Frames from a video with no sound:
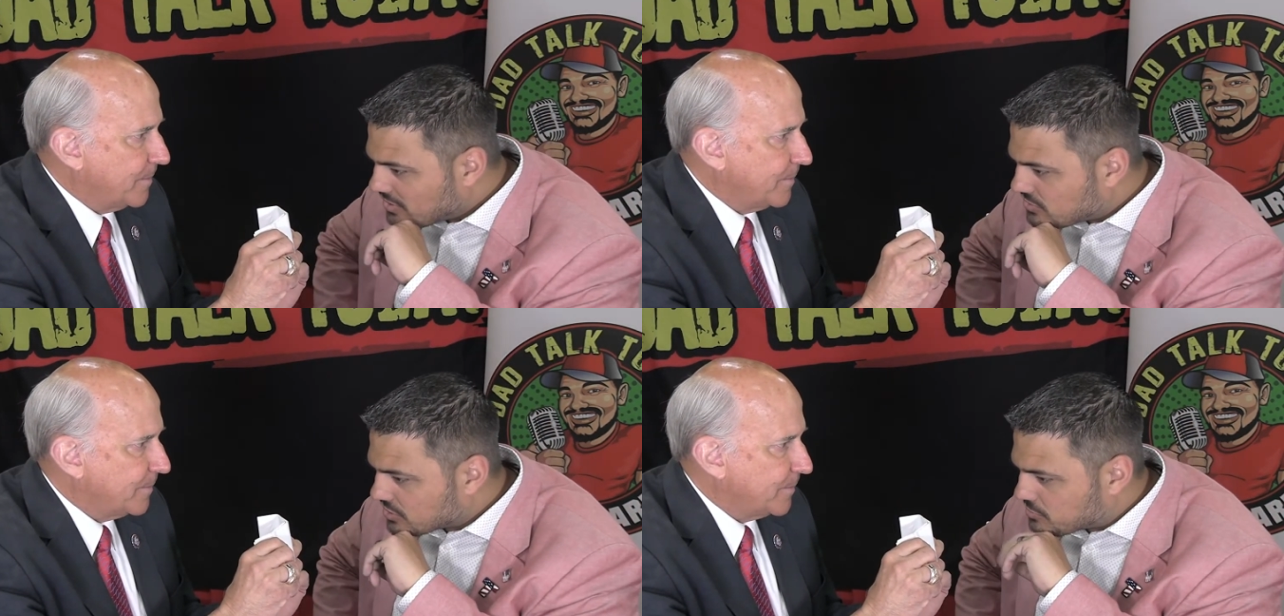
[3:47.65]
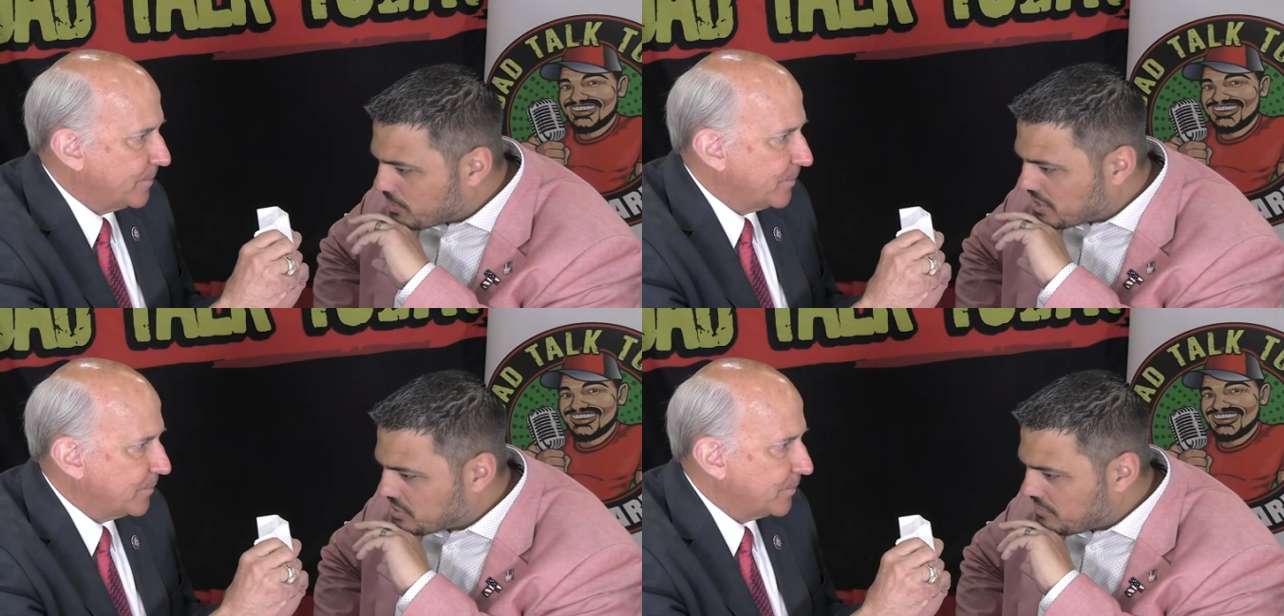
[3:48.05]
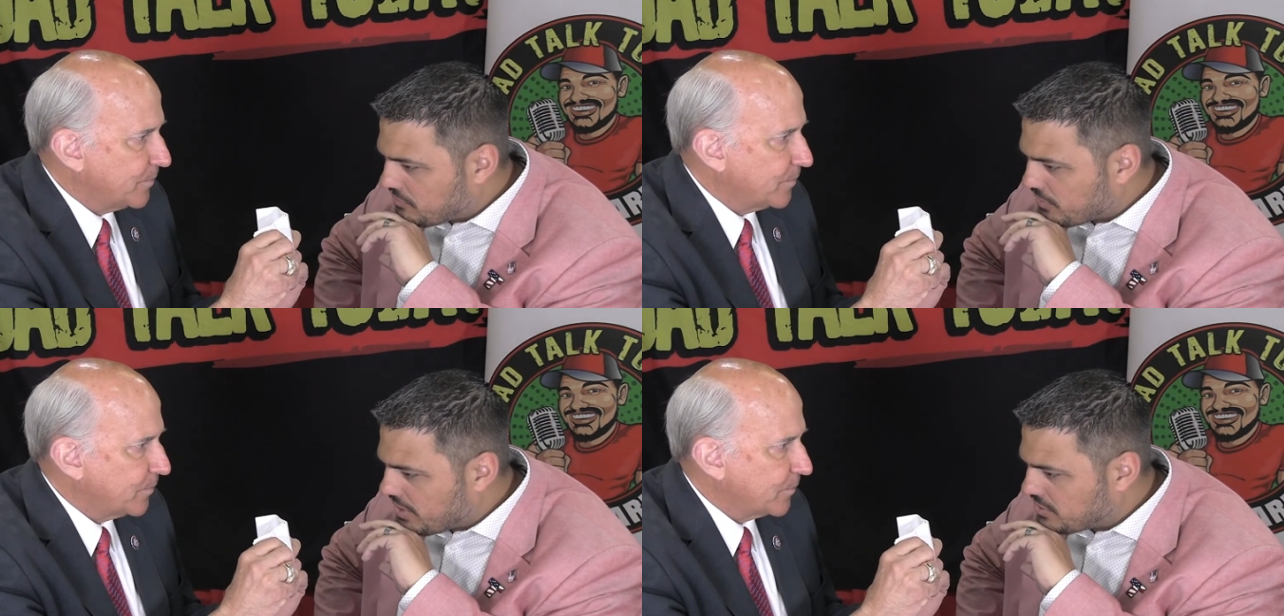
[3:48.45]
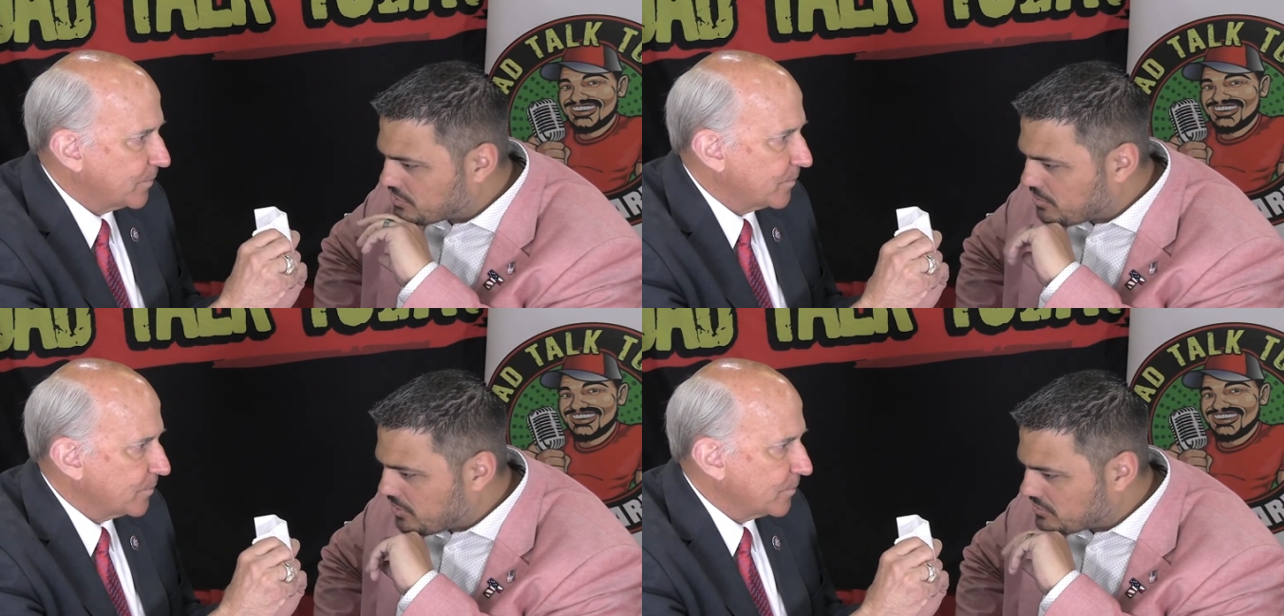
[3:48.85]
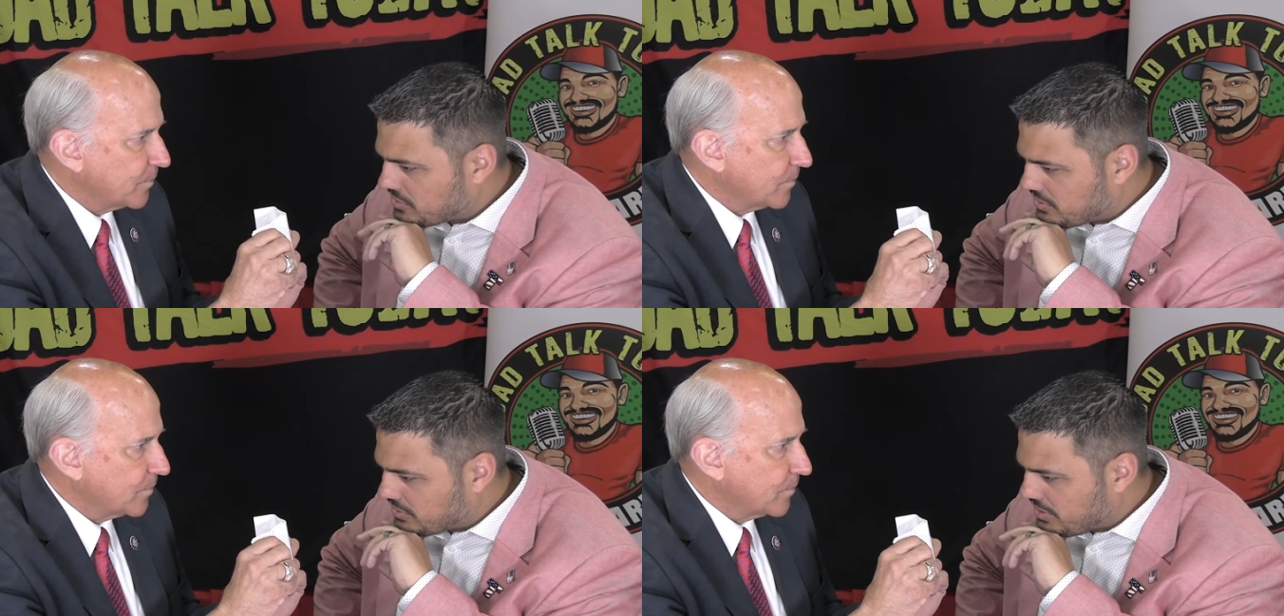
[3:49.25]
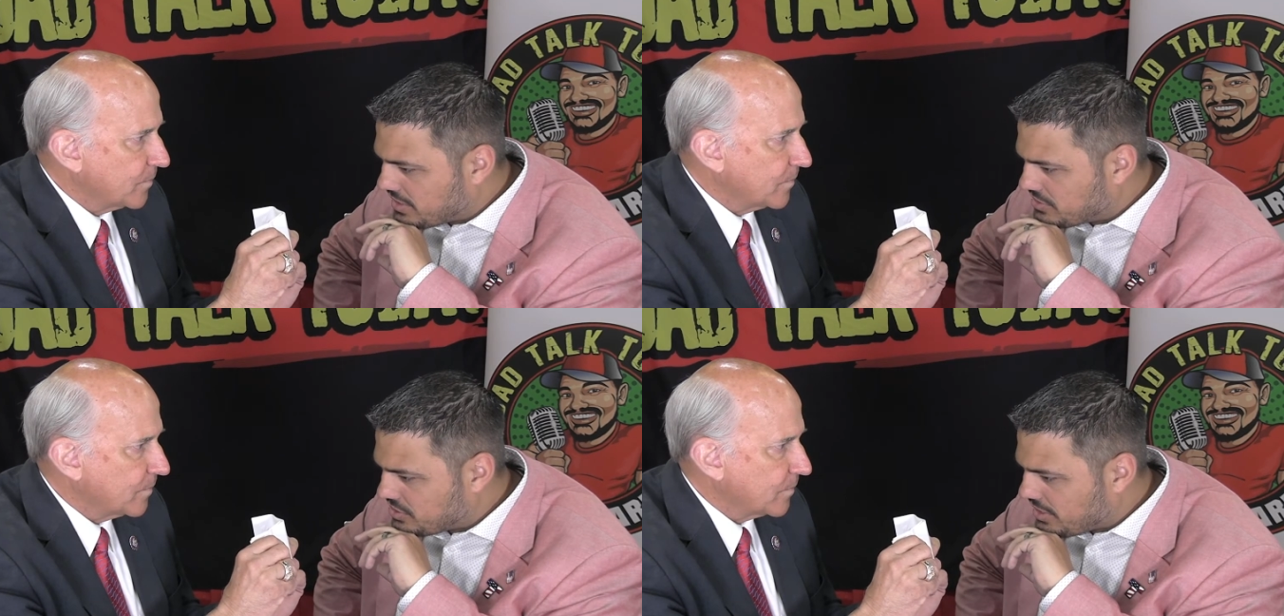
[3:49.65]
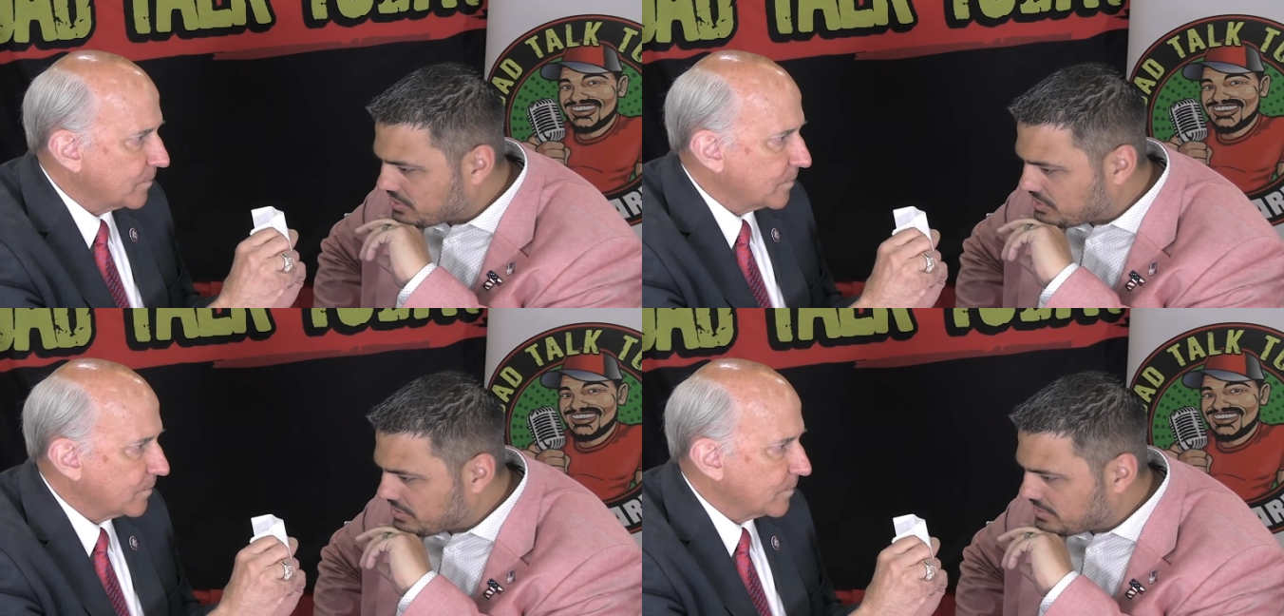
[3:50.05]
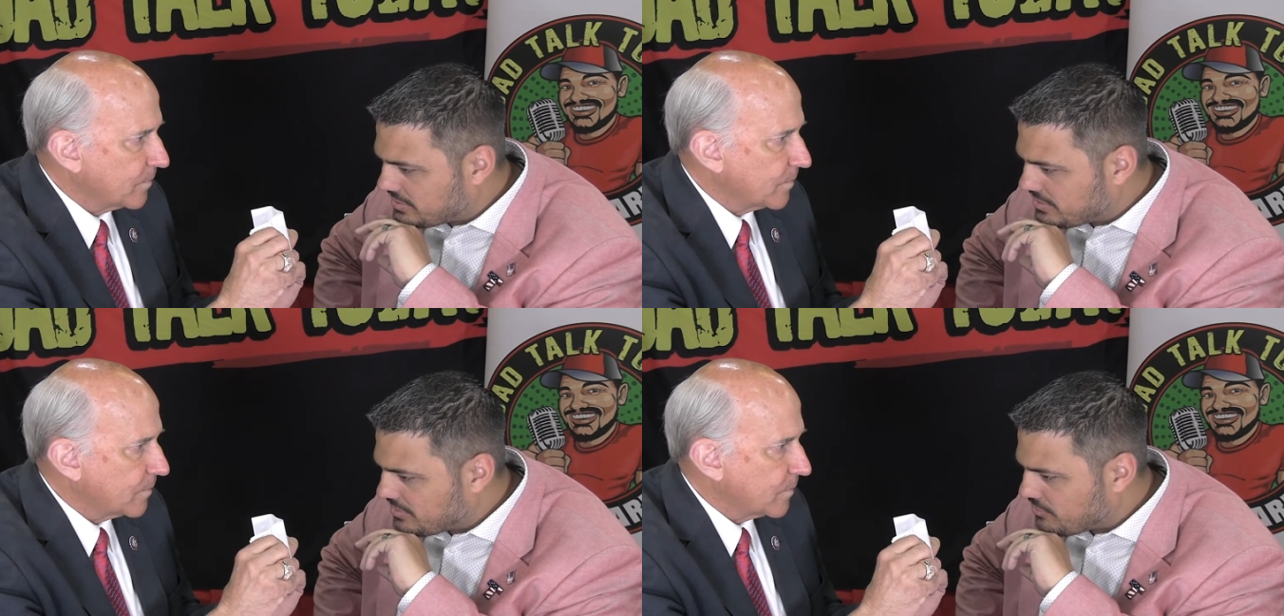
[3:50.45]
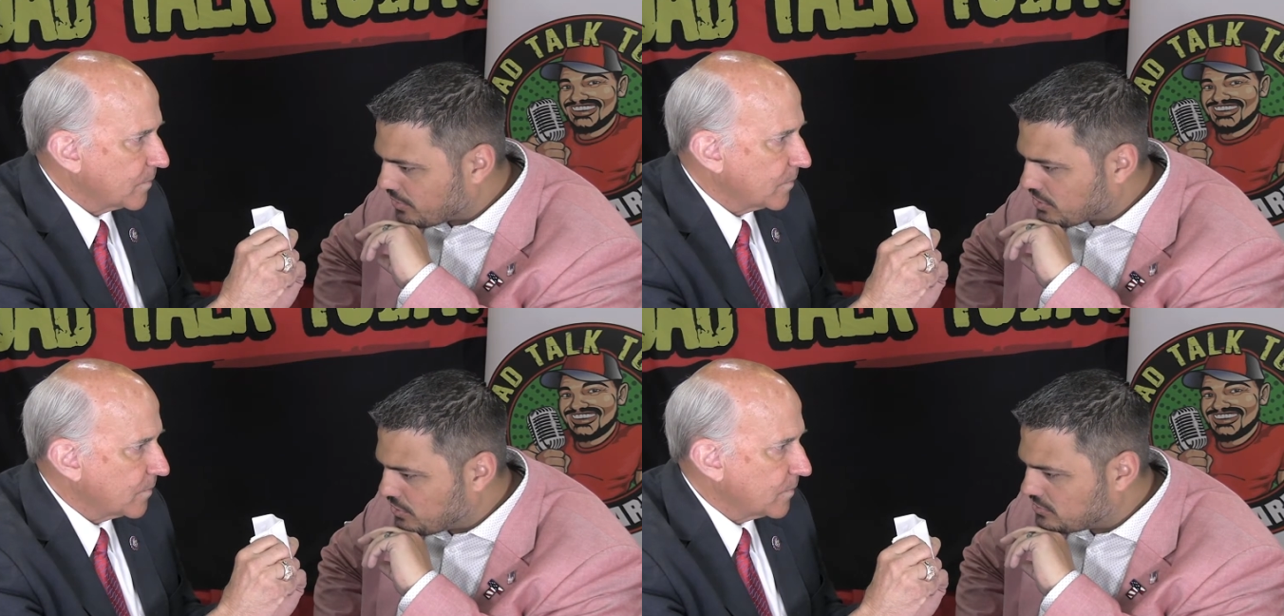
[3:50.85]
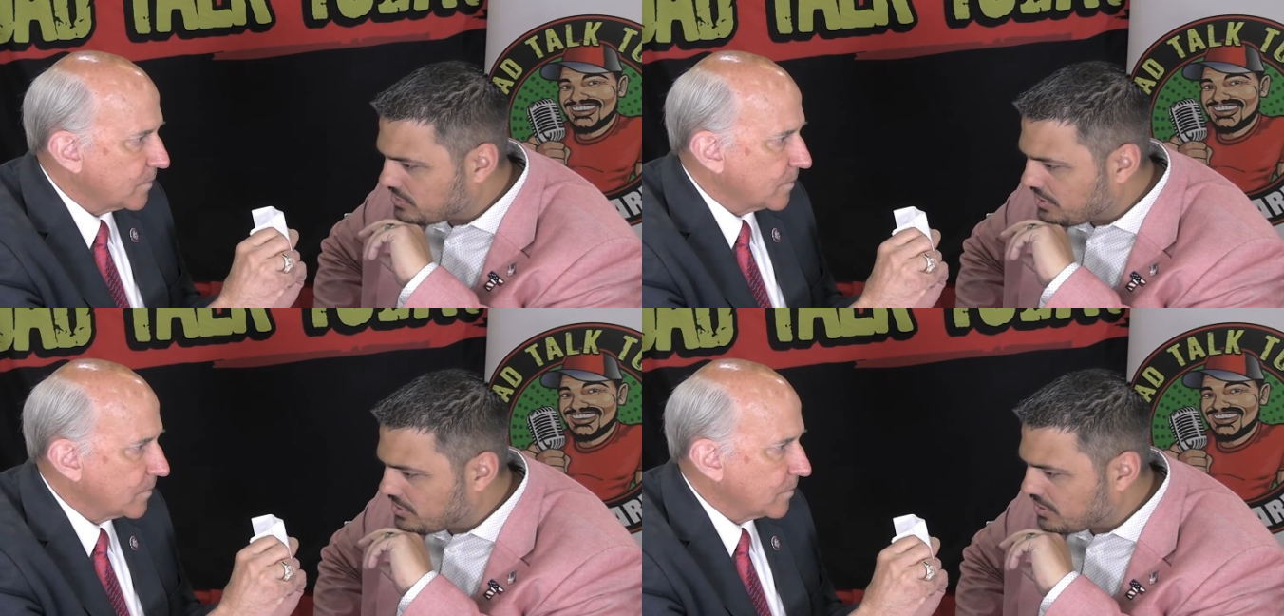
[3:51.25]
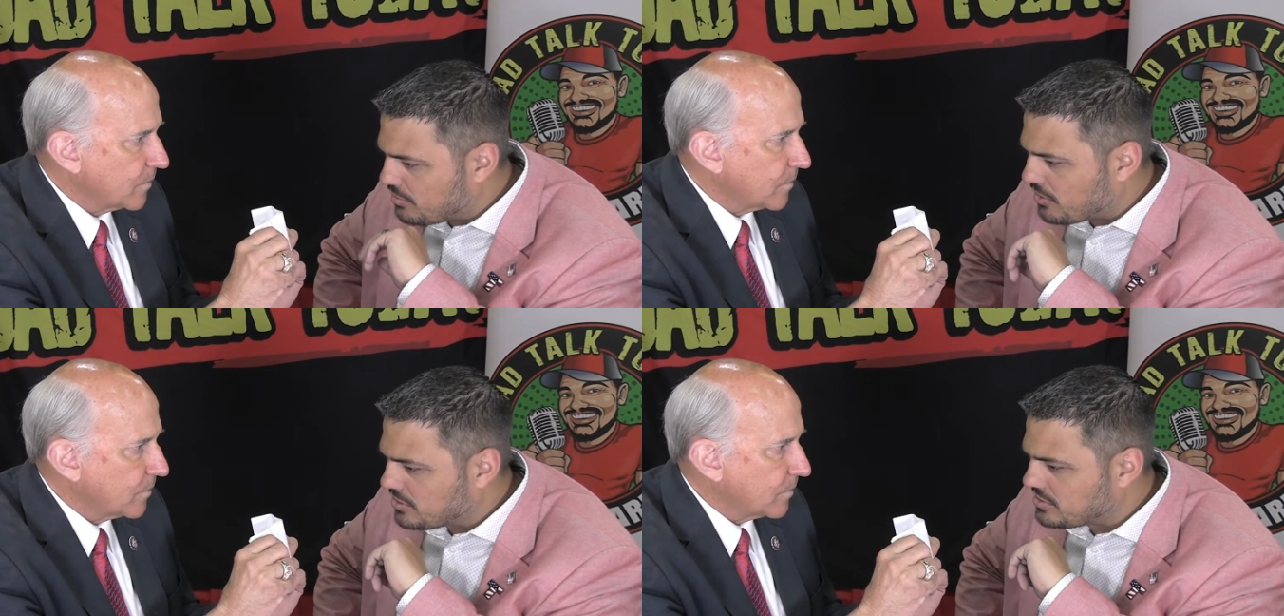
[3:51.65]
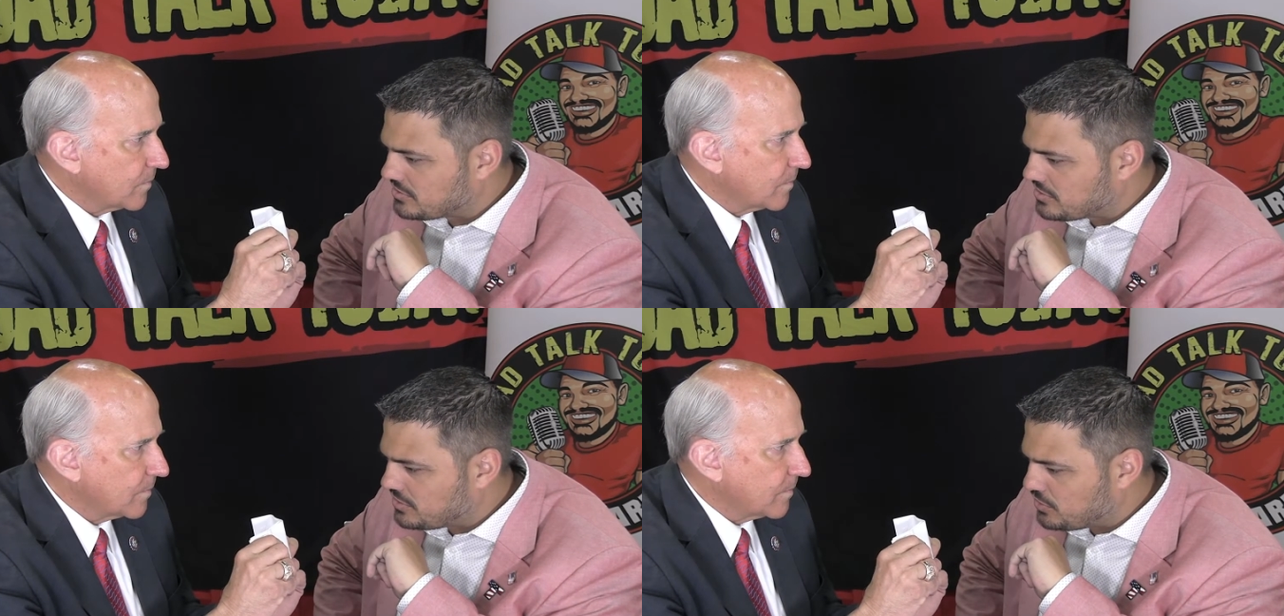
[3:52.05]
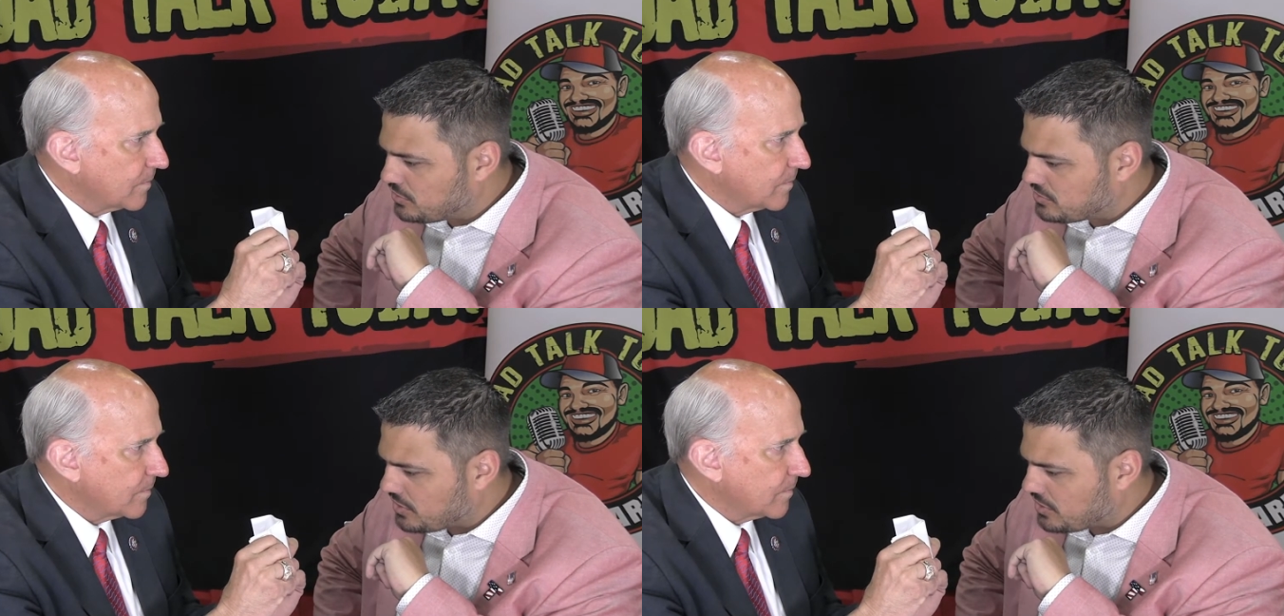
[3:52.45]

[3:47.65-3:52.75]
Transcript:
Speaker 1: Suspension for intramuscular injection for use under emergency use